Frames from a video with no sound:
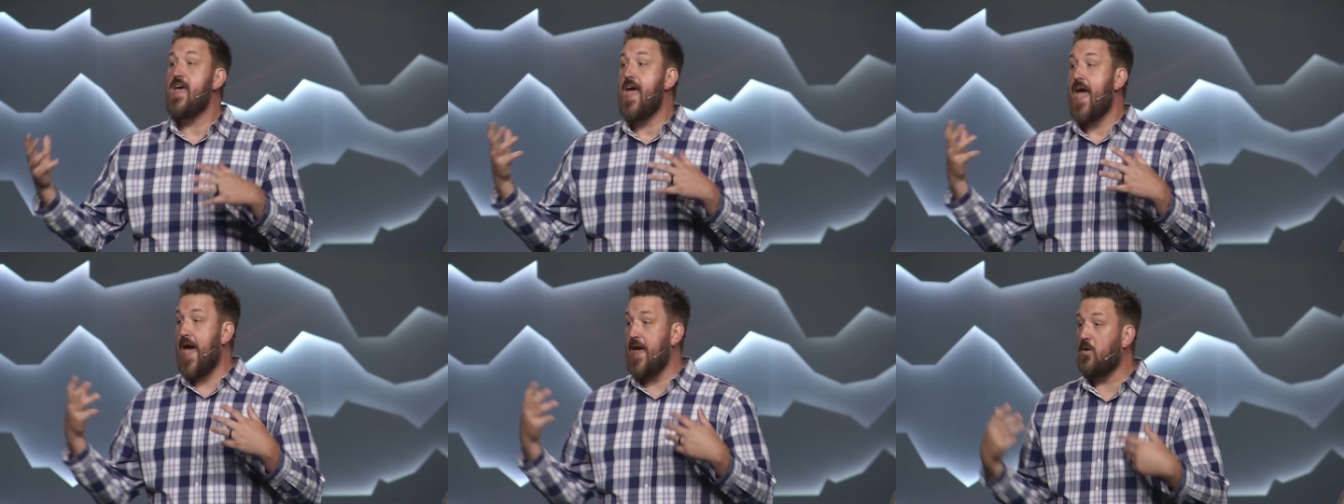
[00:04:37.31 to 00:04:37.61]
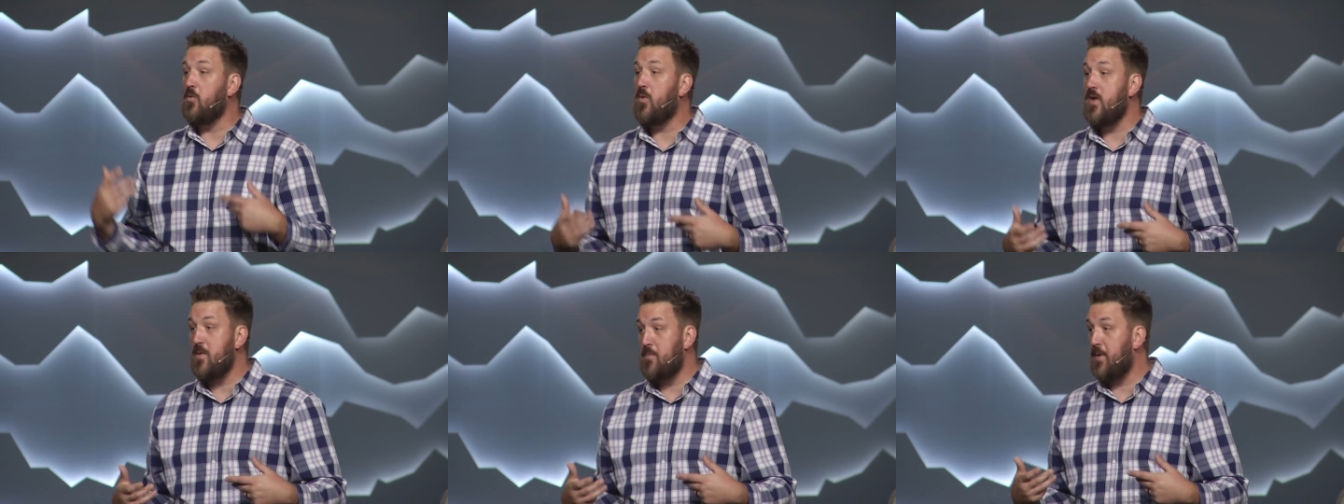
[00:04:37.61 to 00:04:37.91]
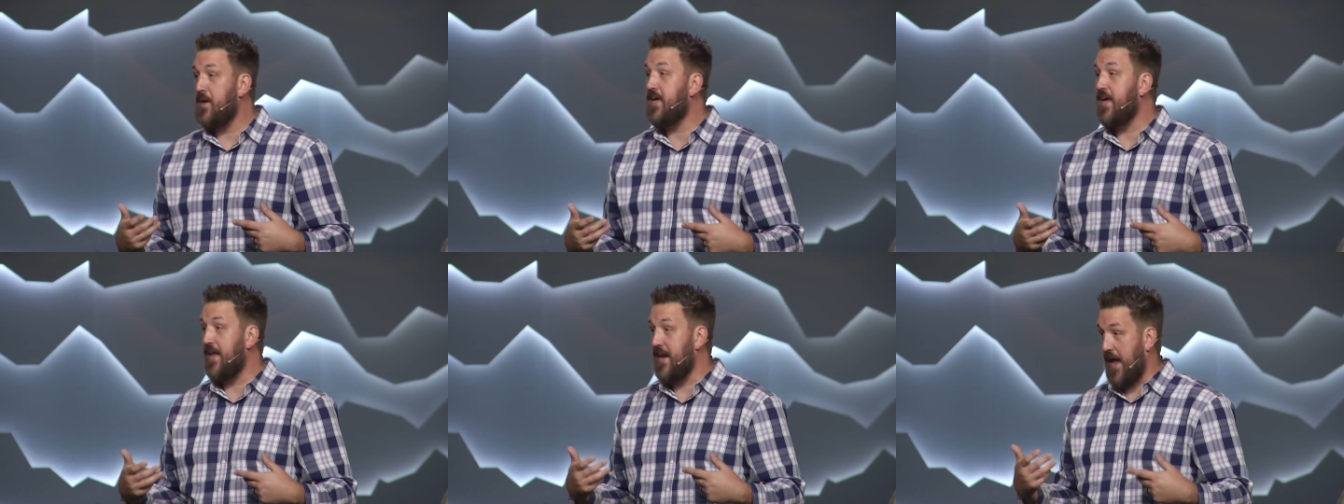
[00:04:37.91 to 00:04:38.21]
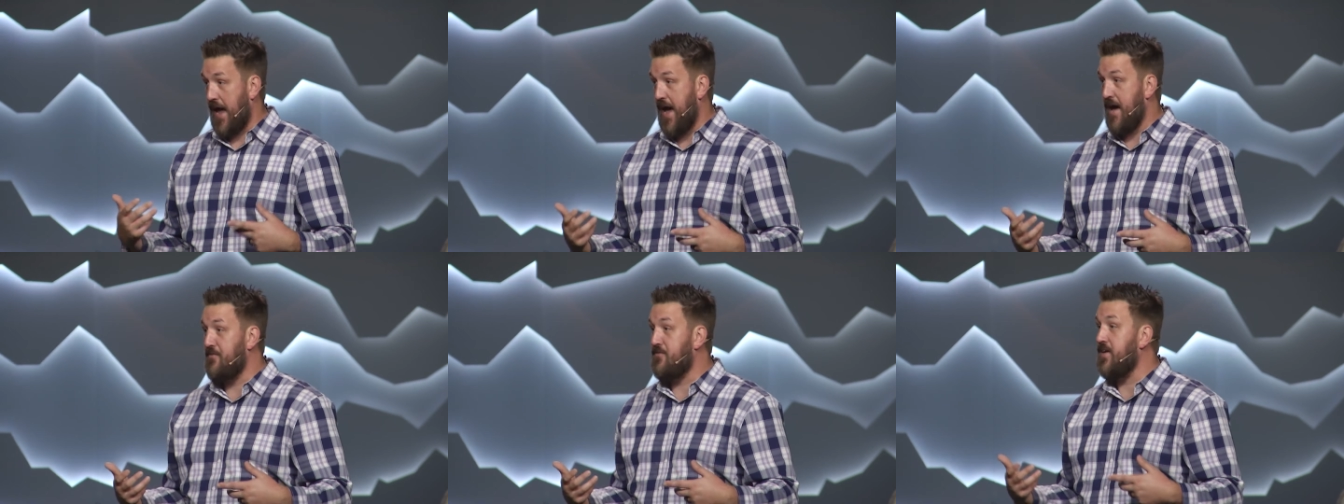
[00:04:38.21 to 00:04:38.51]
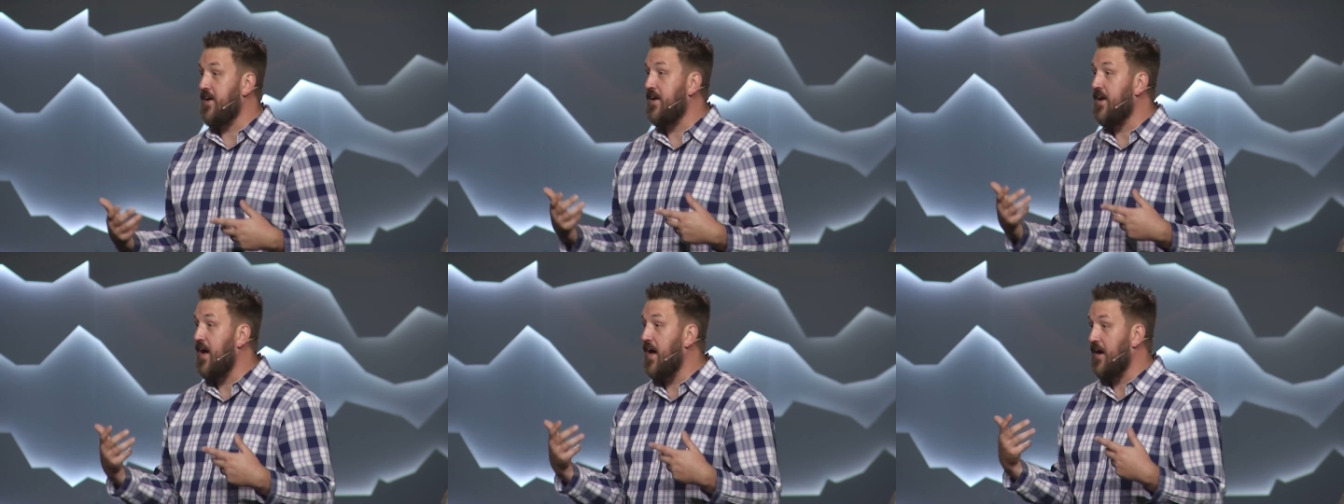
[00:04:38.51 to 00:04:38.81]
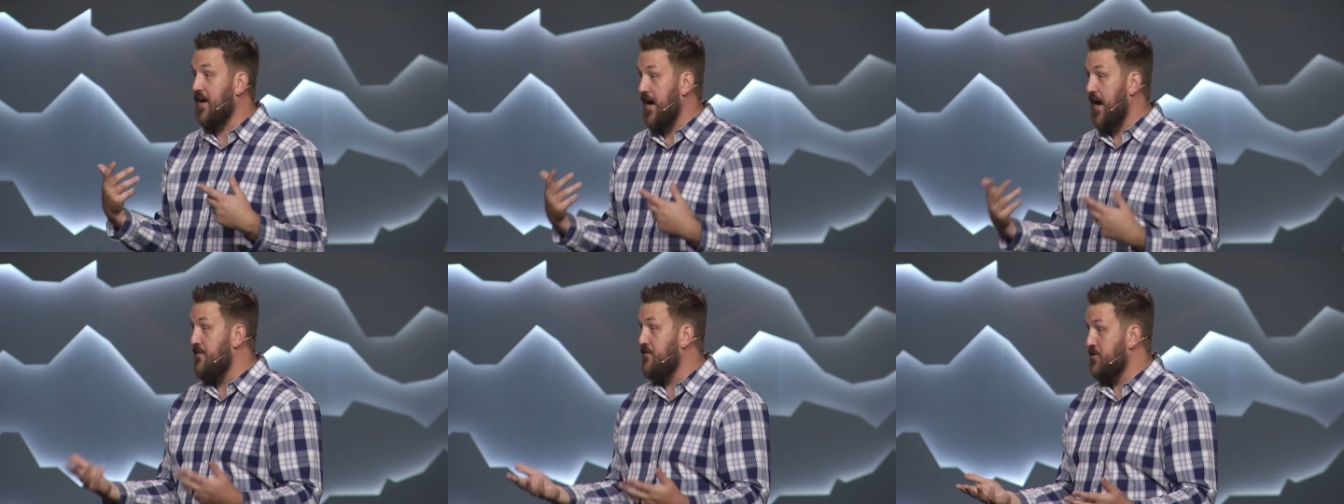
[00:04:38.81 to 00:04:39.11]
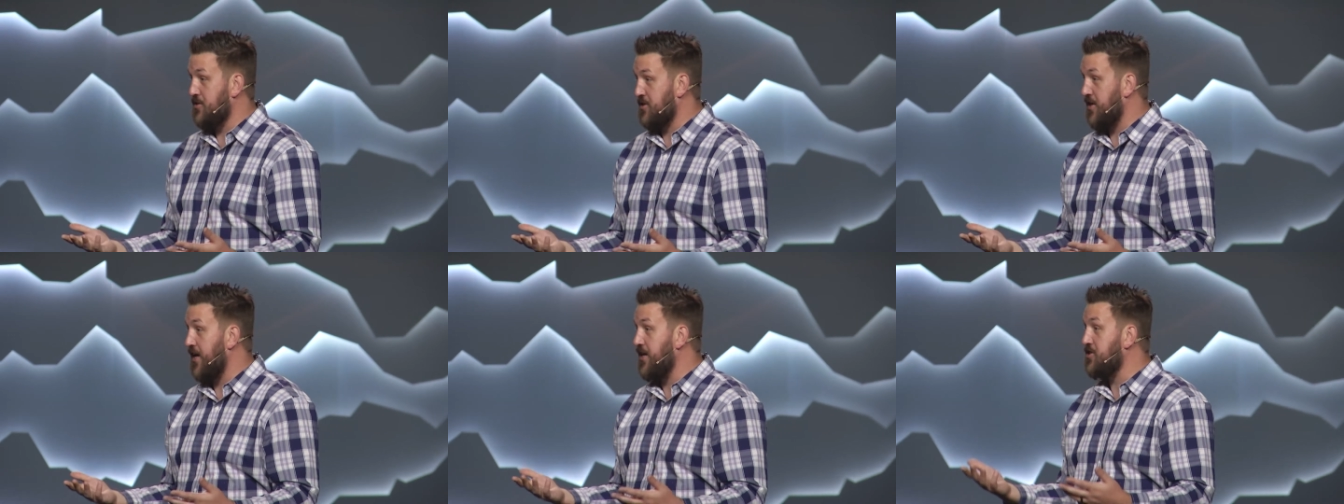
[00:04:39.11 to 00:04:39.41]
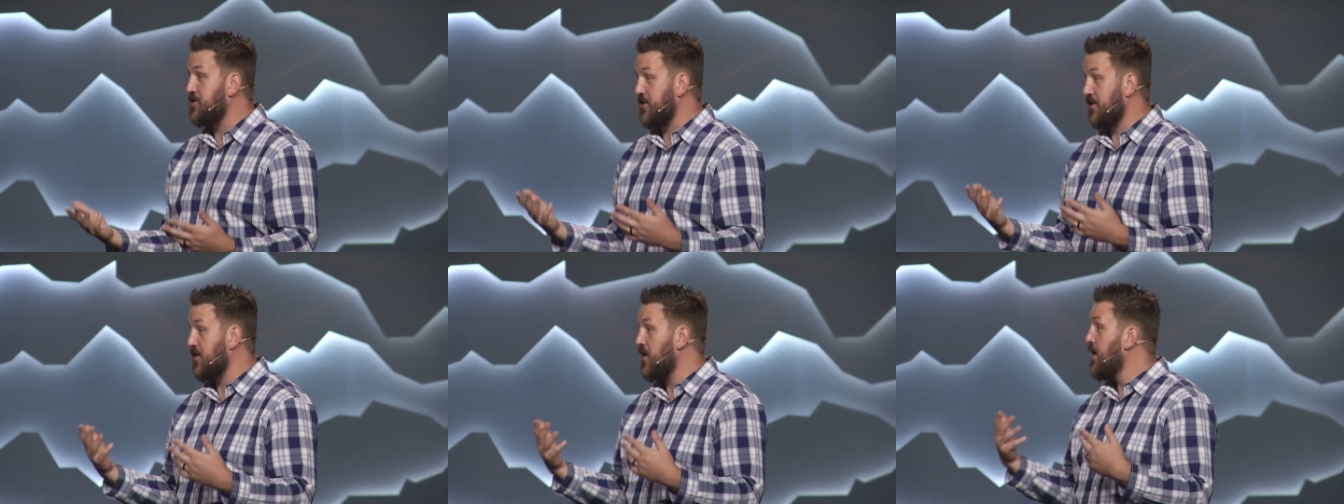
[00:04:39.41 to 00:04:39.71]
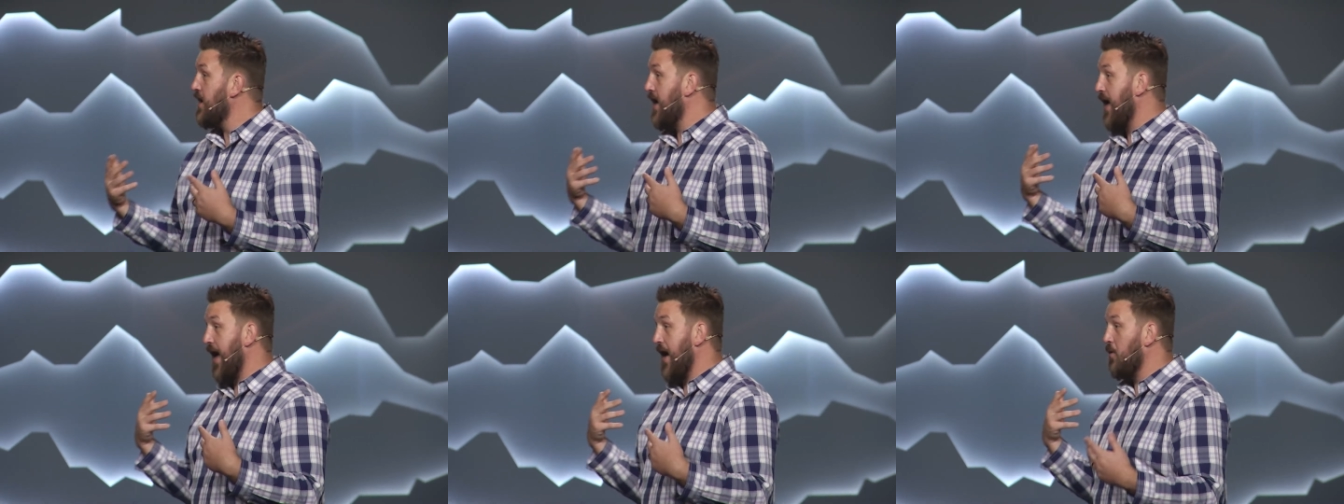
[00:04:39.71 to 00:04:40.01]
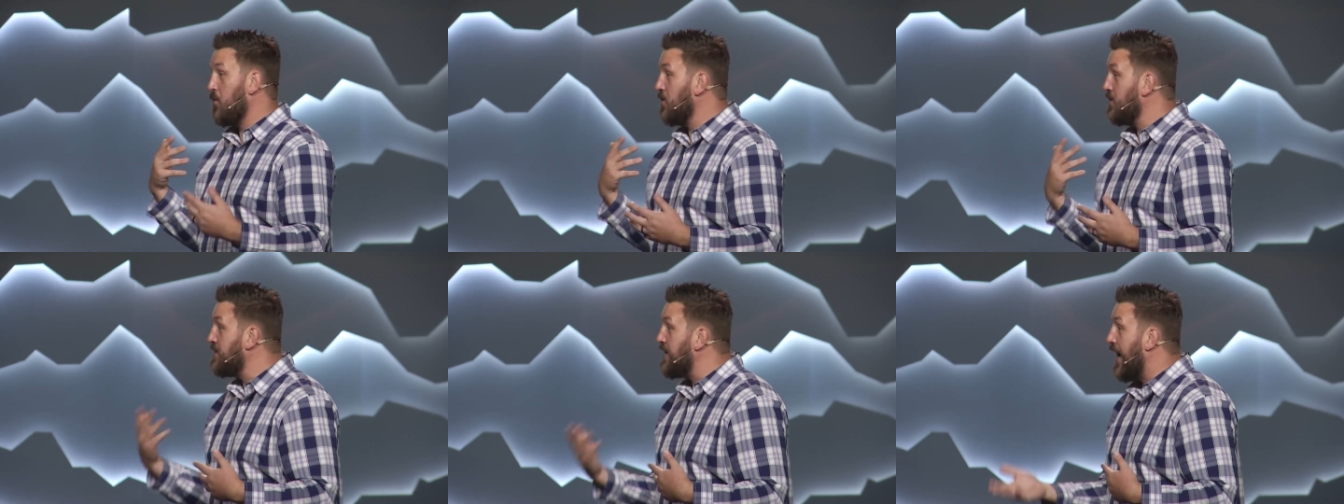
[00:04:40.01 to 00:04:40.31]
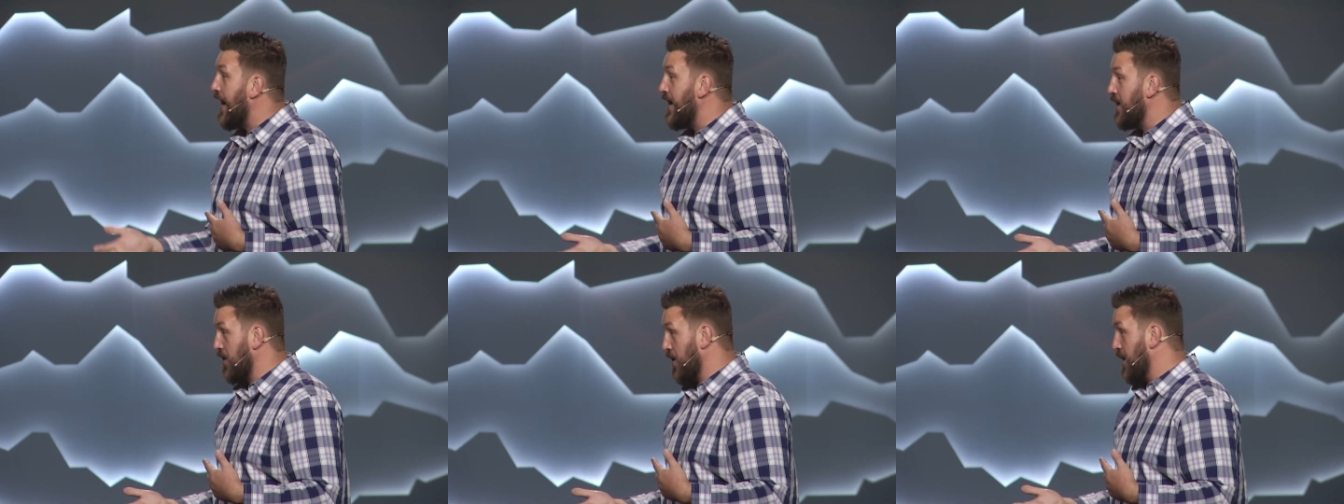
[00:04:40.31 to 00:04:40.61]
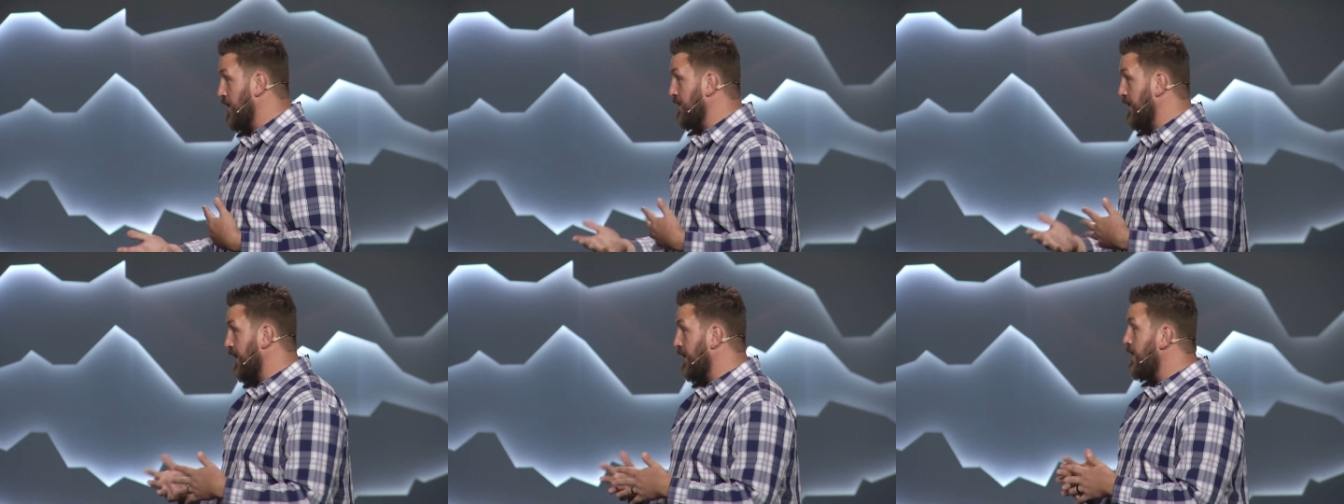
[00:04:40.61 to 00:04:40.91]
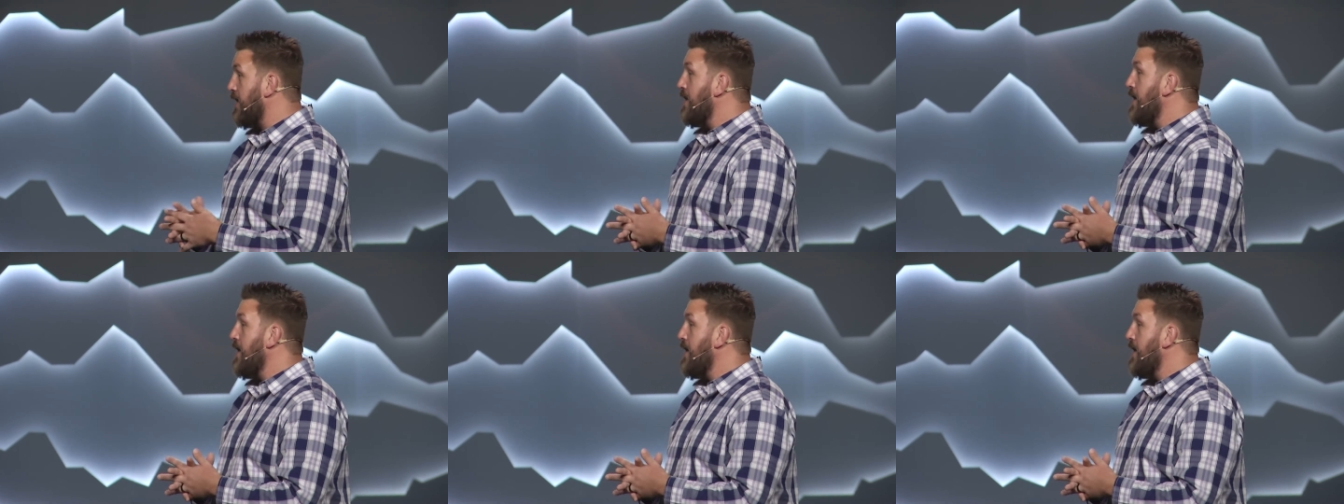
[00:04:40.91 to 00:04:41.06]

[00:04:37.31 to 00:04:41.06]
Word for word: And we begin having a conversation and we're dialoguing.